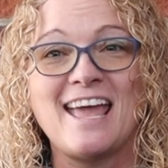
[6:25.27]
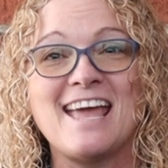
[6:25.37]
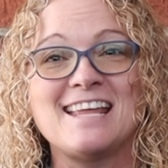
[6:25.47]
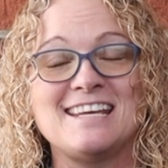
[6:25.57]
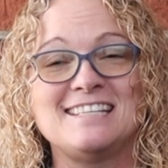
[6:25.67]

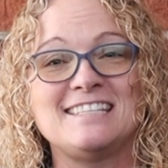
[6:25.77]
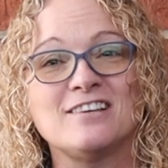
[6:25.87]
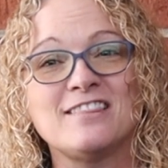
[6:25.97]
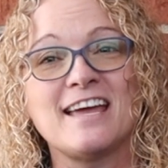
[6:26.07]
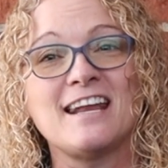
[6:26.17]
and
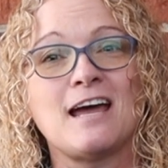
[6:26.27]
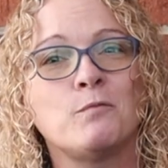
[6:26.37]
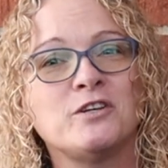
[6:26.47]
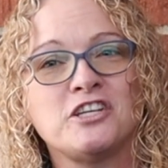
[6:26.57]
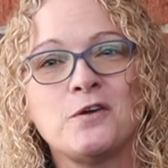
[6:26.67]
until then,
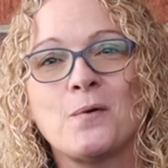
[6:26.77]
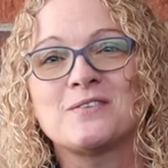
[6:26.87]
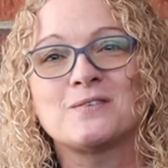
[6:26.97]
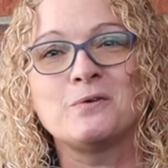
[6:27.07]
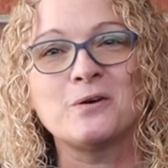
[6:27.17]
I'm wishing you
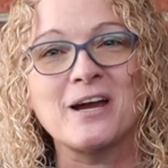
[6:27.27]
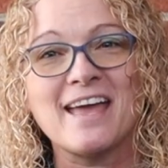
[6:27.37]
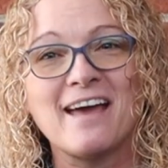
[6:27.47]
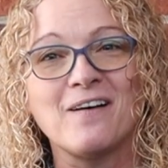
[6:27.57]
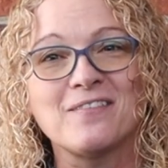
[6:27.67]
all some great
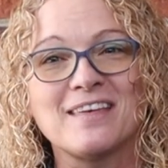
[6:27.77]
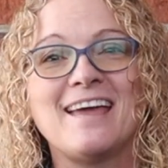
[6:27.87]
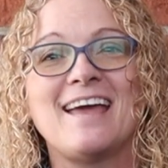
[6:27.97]
health,